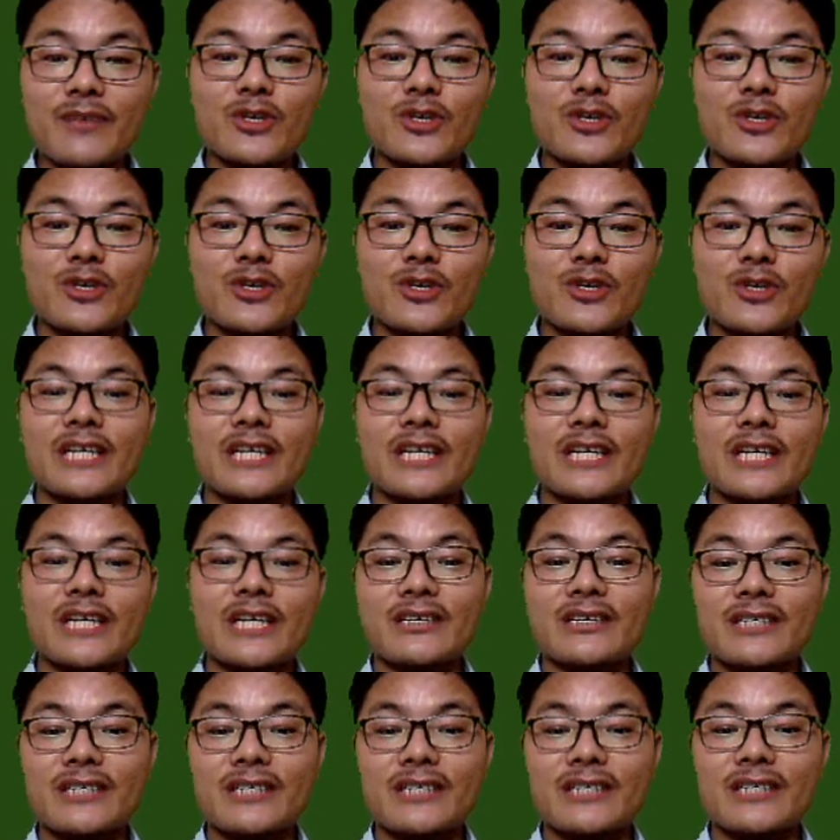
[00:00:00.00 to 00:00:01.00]
called
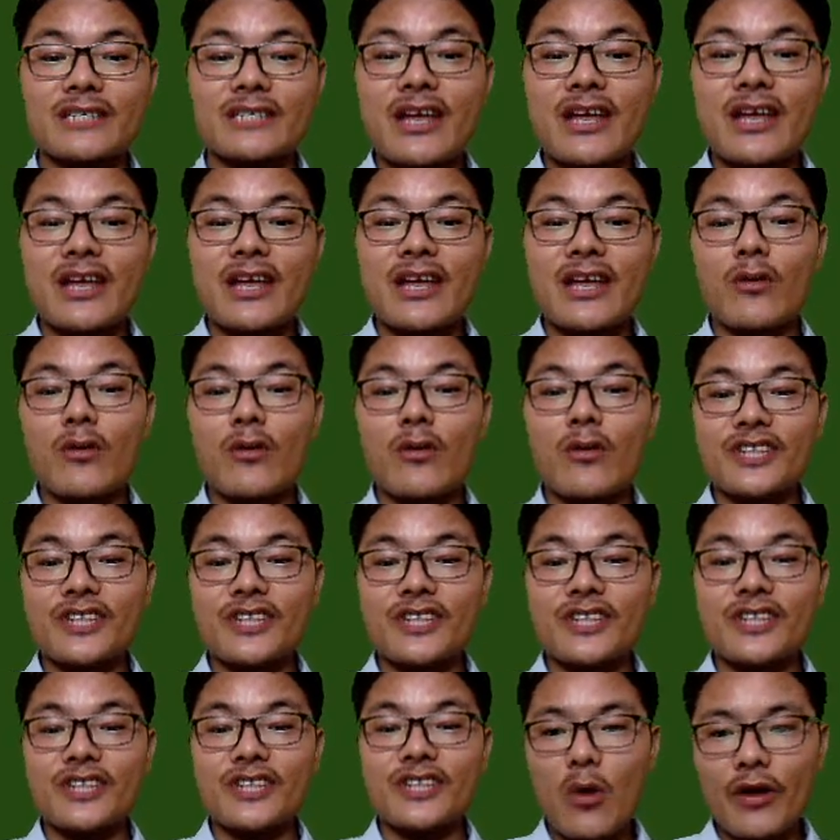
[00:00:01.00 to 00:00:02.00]
as
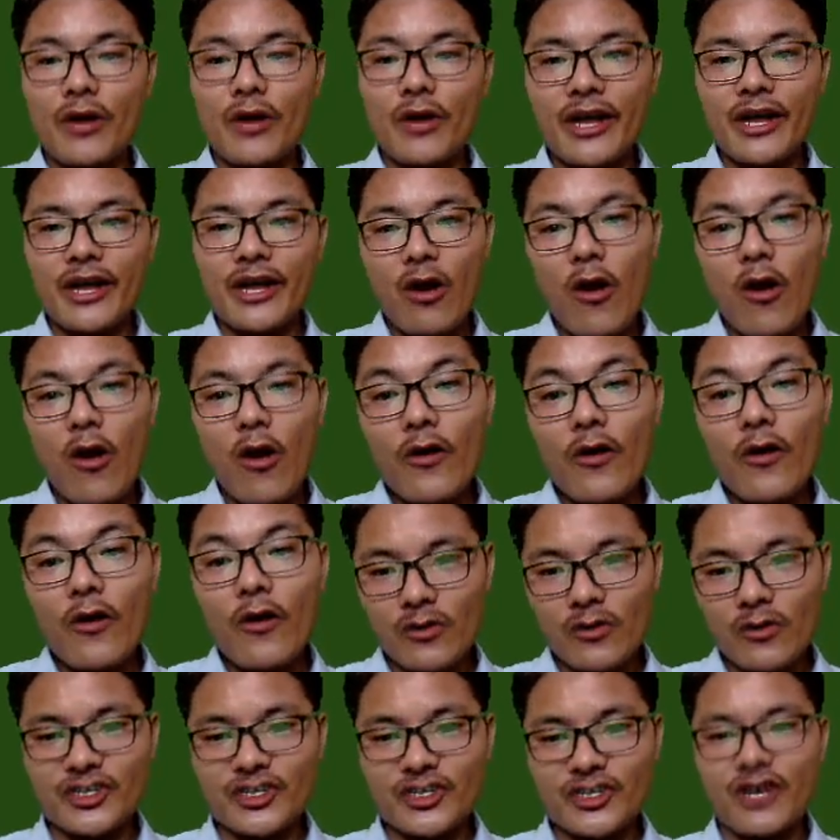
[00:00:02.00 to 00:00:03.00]
Golgi body or
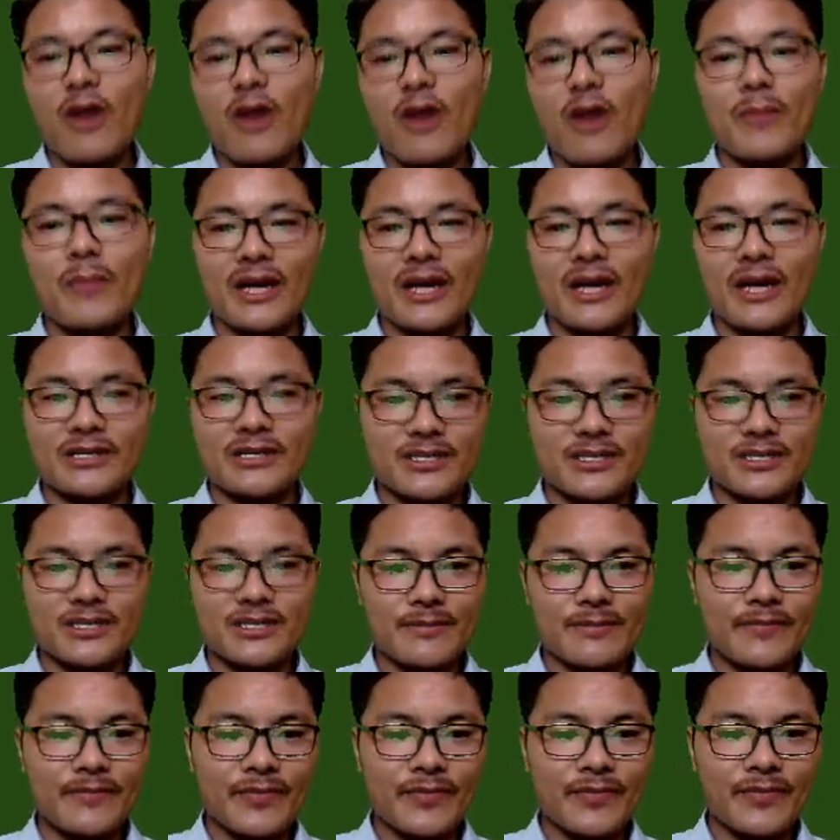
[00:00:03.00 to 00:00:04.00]
Golgi complex.
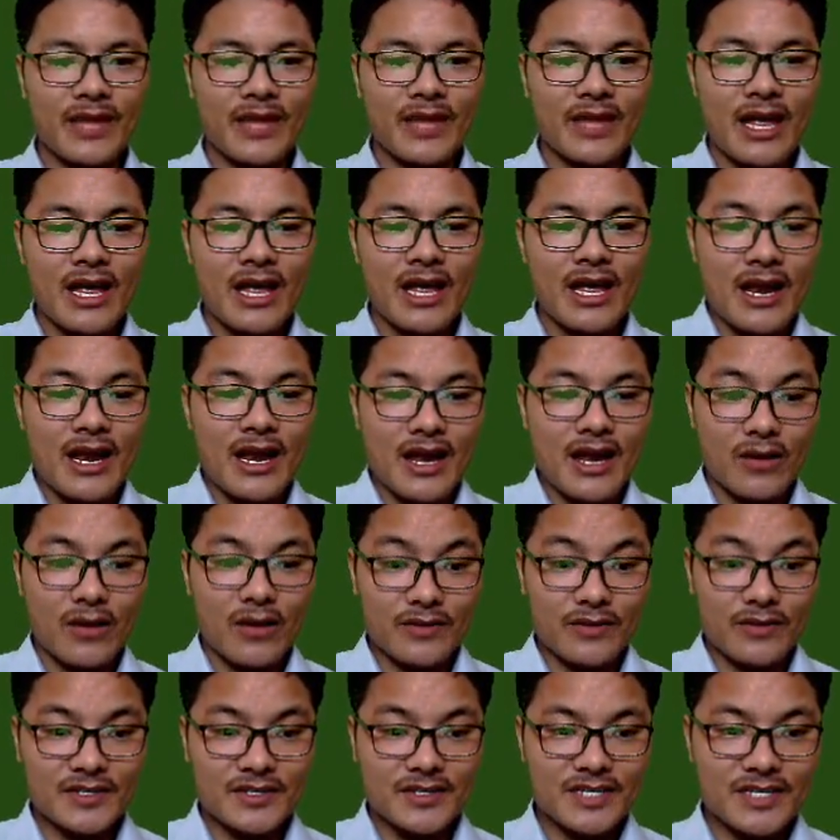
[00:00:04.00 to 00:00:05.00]
Now
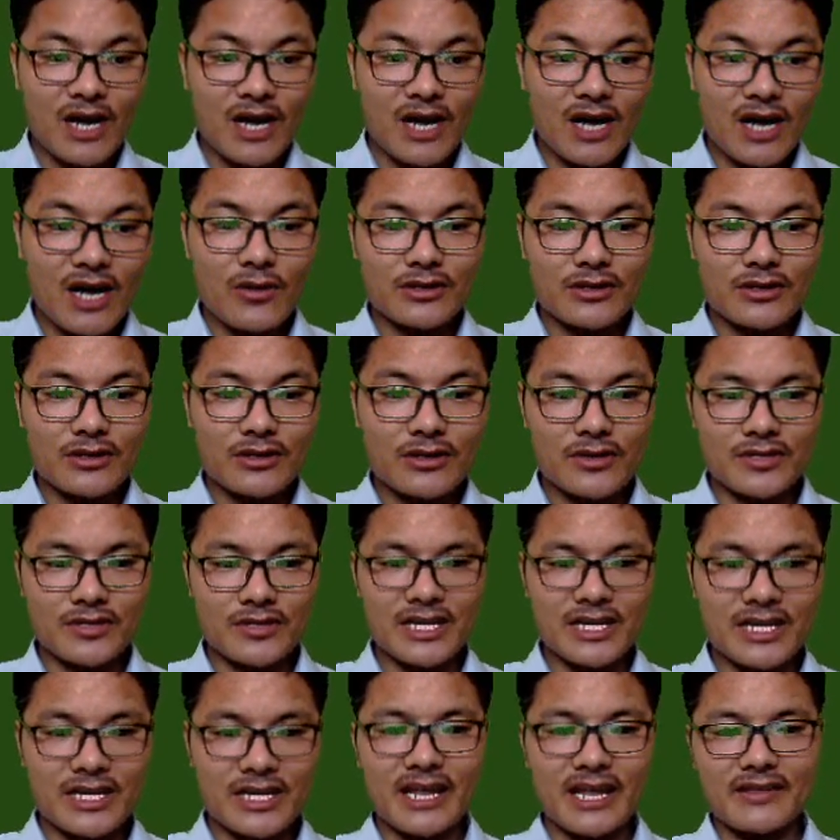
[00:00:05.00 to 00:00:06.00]
this is how it looks
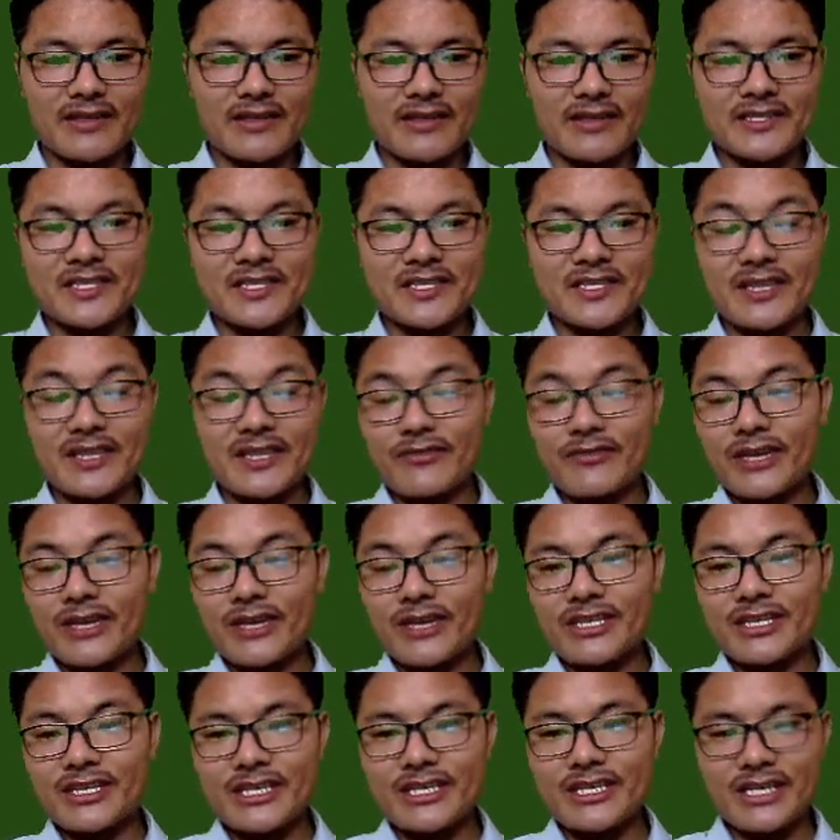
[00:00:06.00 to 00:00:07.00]
like. This is a
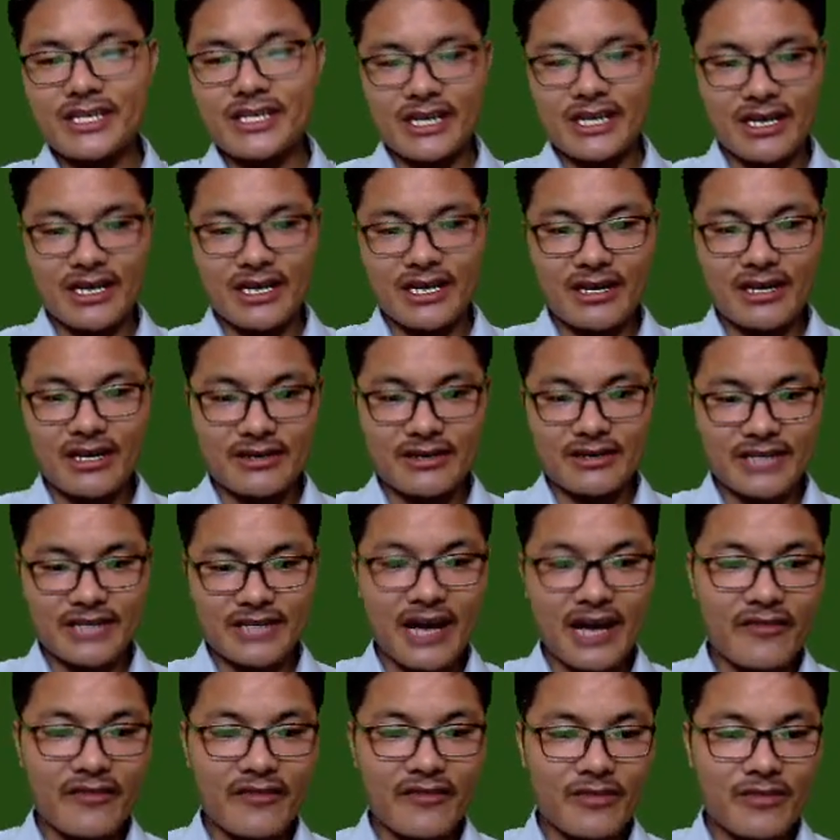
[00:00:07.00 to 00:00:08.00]
3D
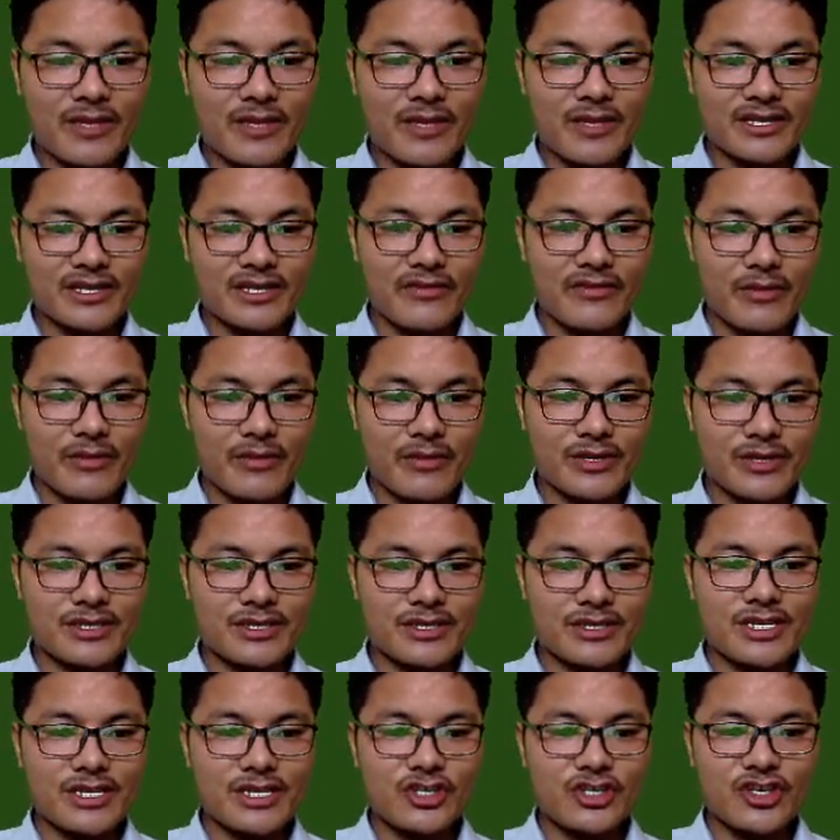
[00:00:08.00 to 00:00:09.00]
diagrammatic
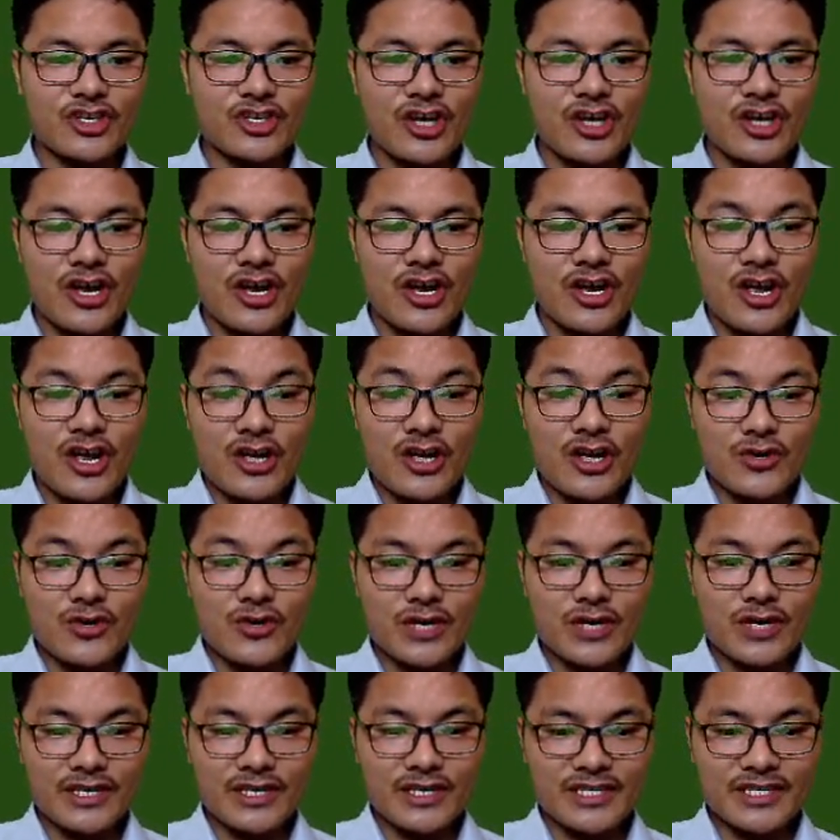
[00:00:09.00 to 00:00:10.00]
representation. You
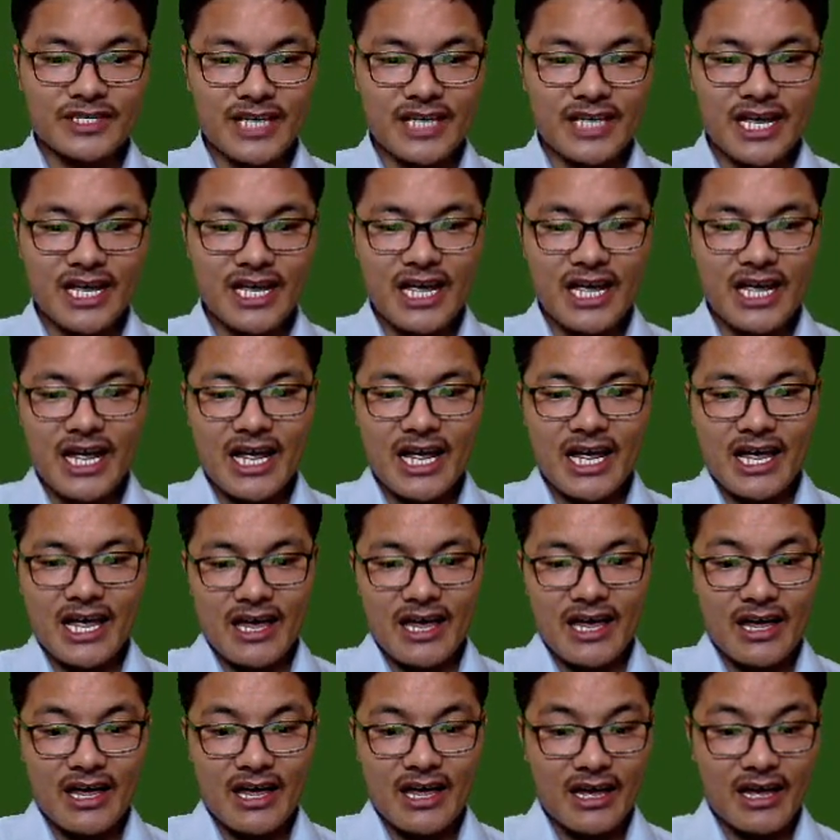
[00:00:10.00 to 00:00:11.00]
can see
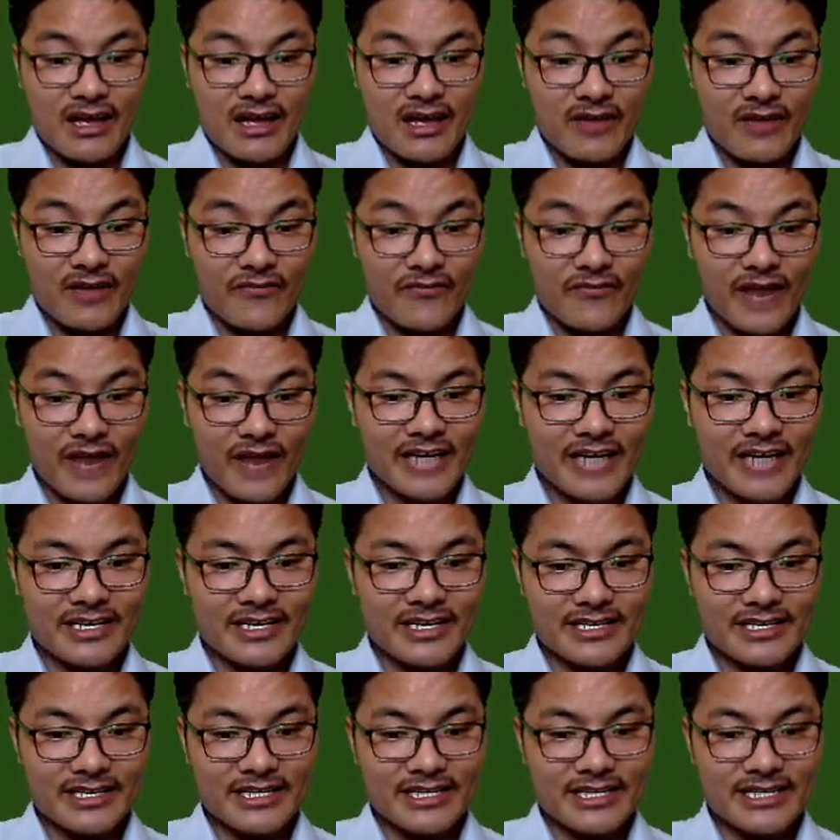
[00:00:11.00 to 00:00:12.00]
flat
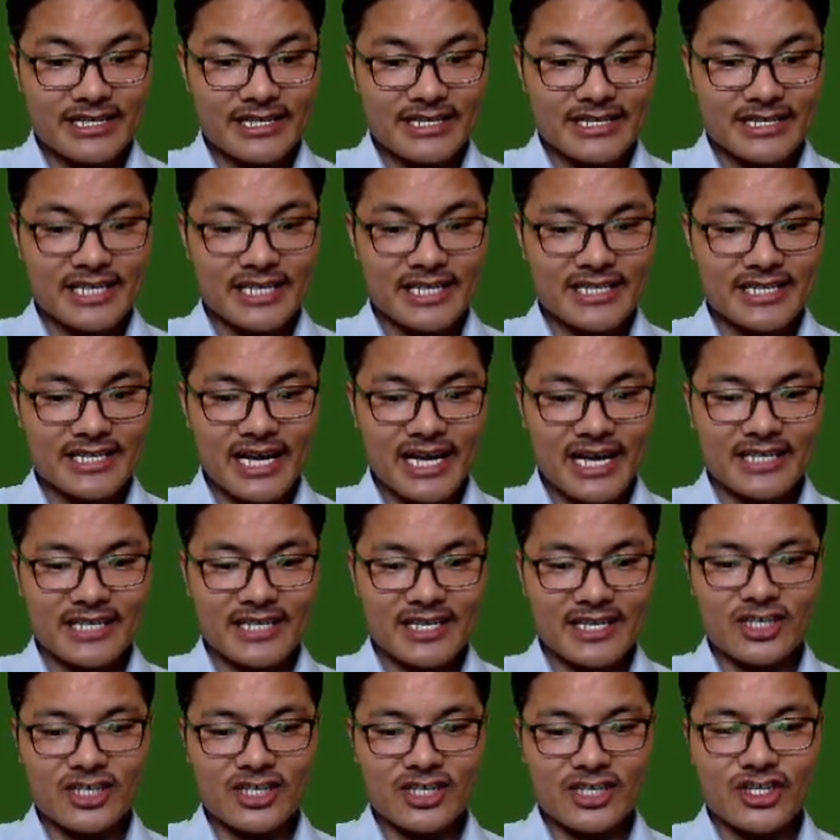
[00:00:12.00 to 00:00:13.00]
disc-like
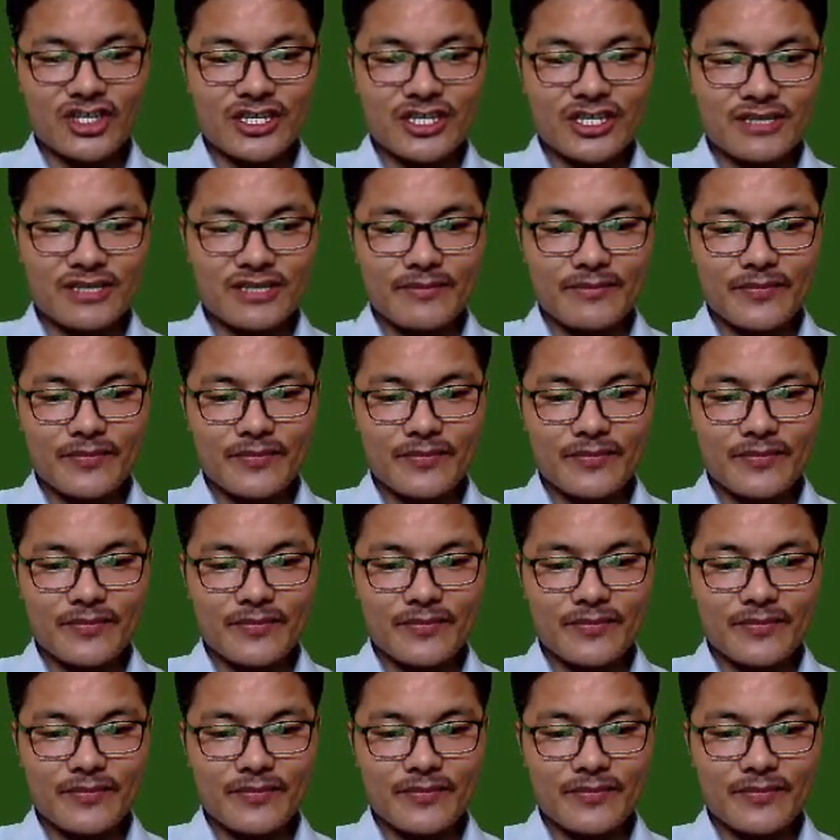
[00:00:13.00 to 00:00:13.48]
structures,